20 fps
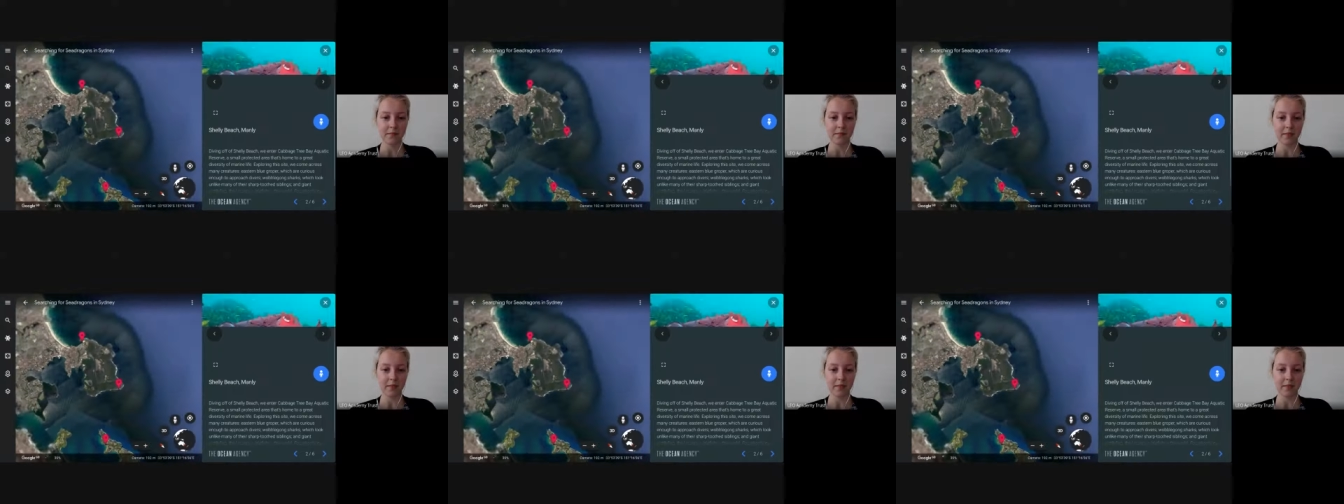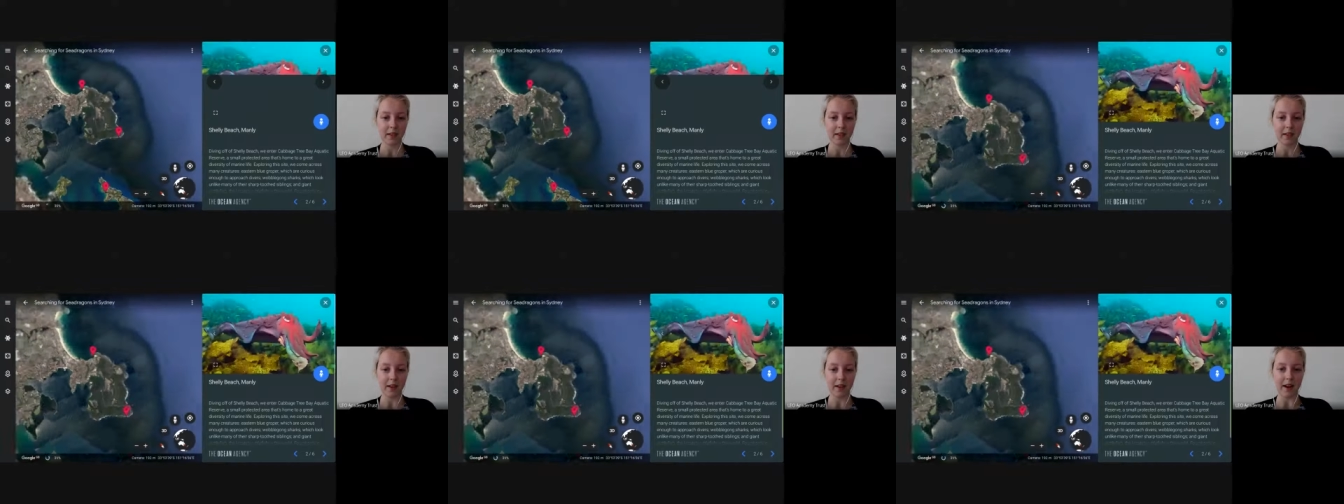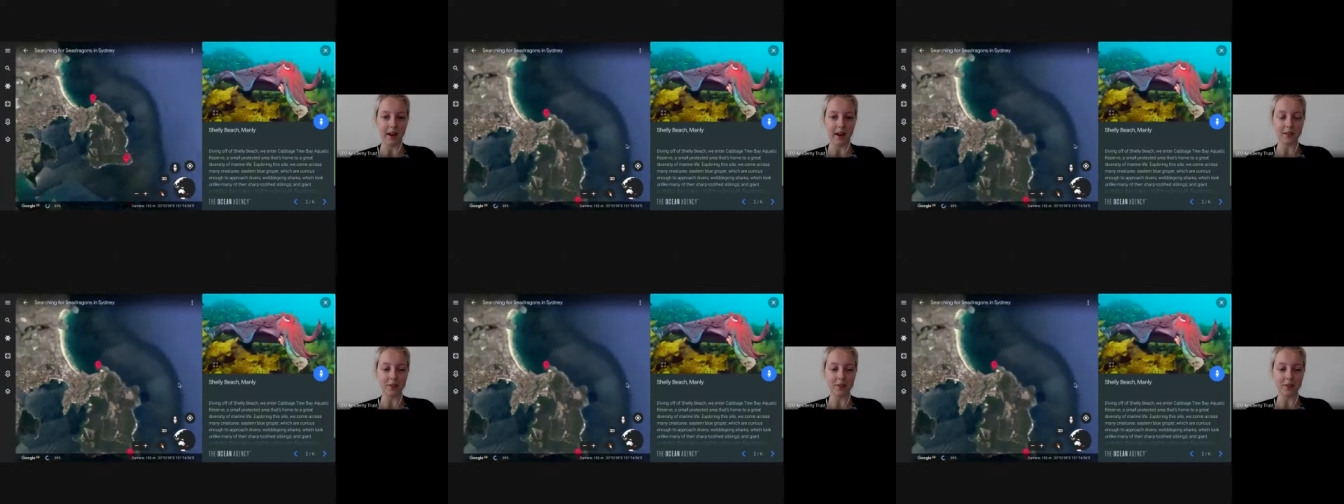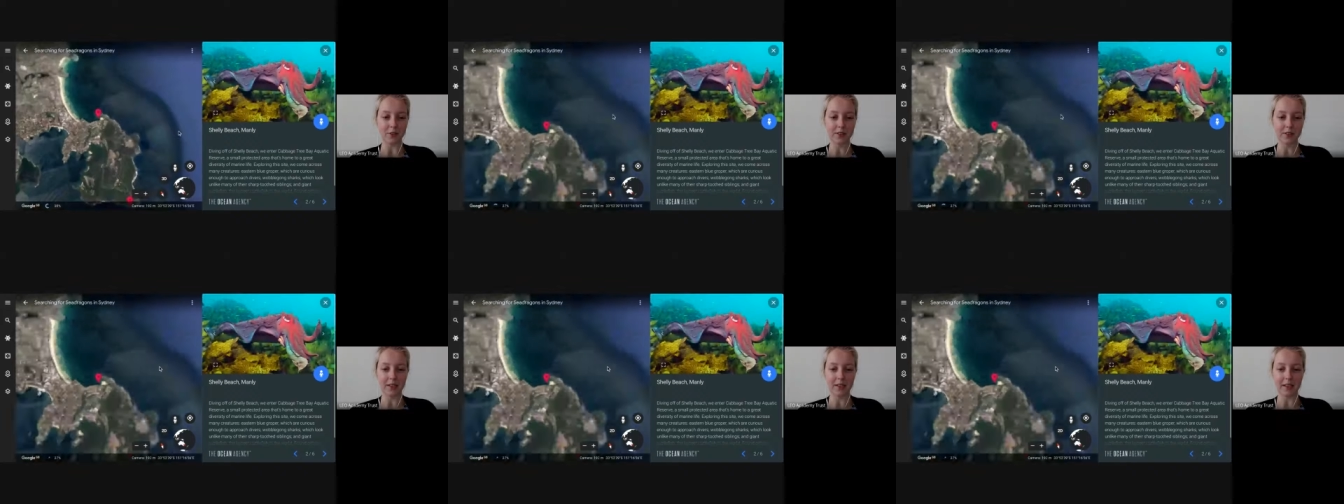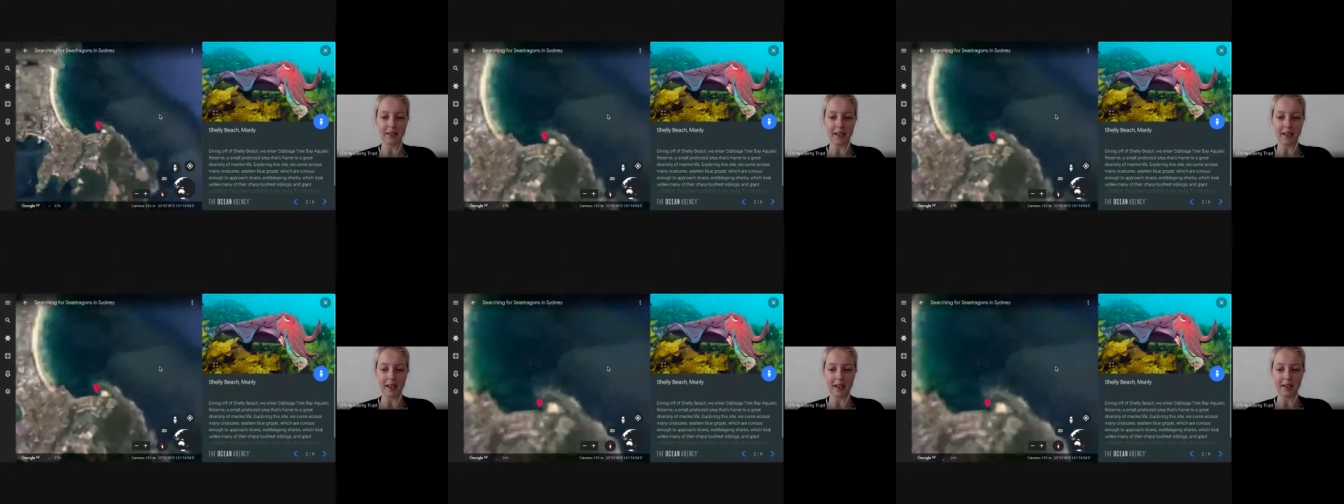Uh, and you'll see
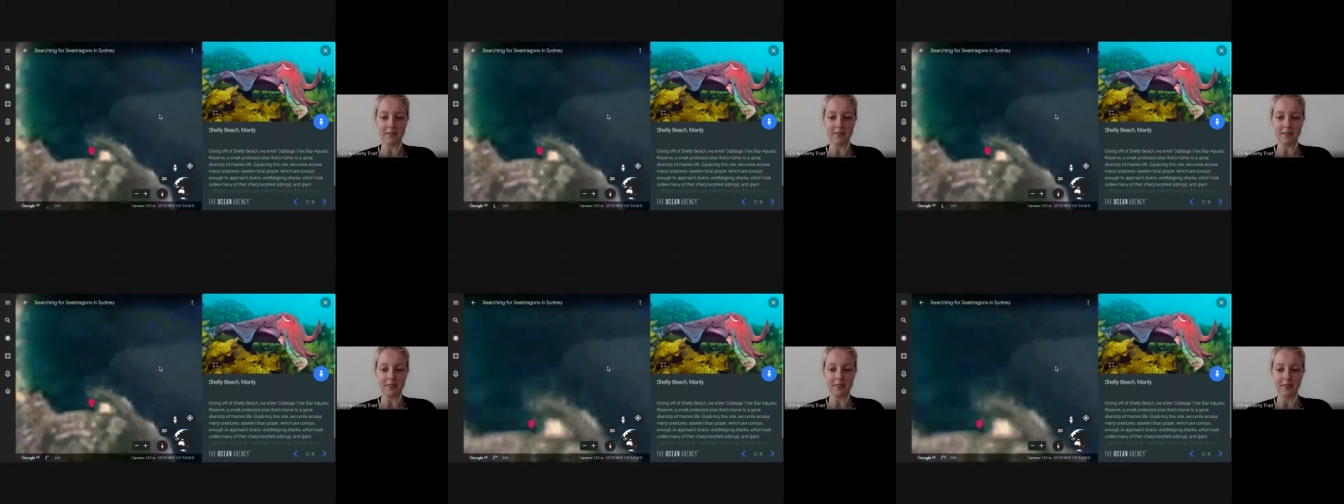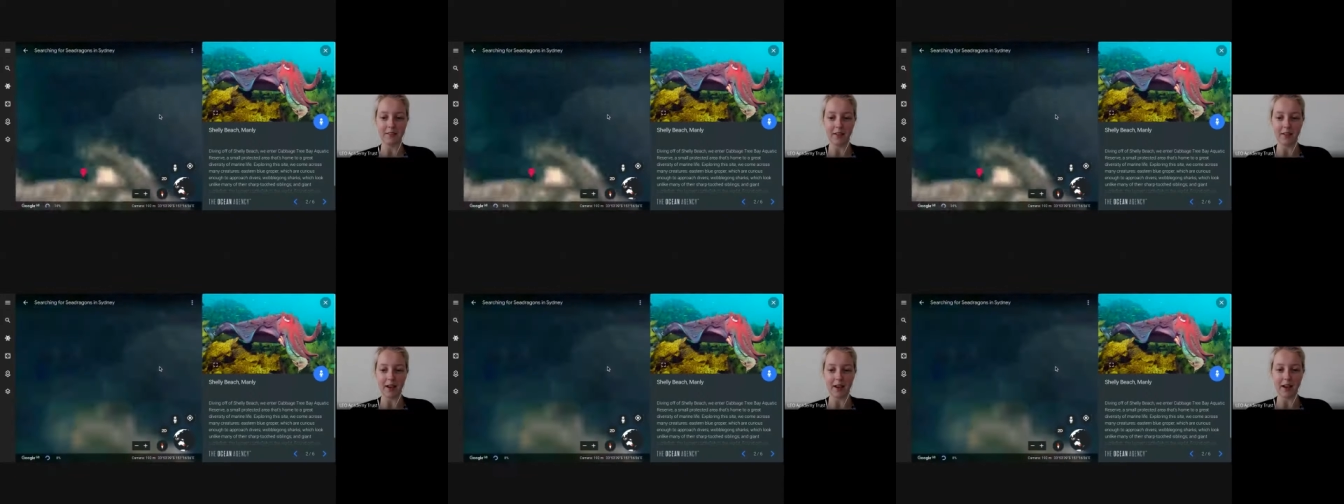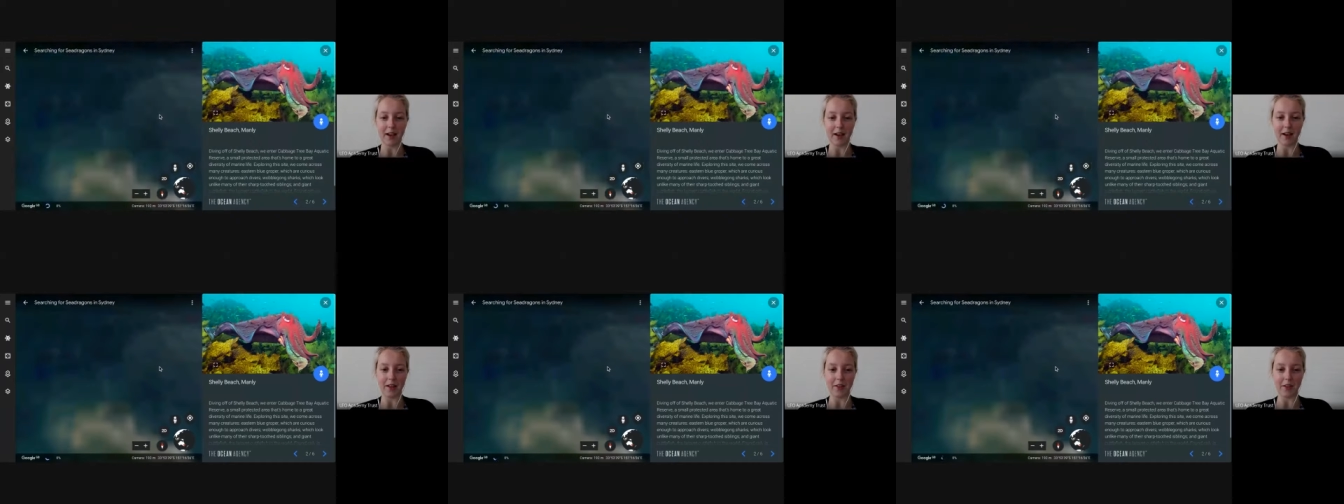again uh,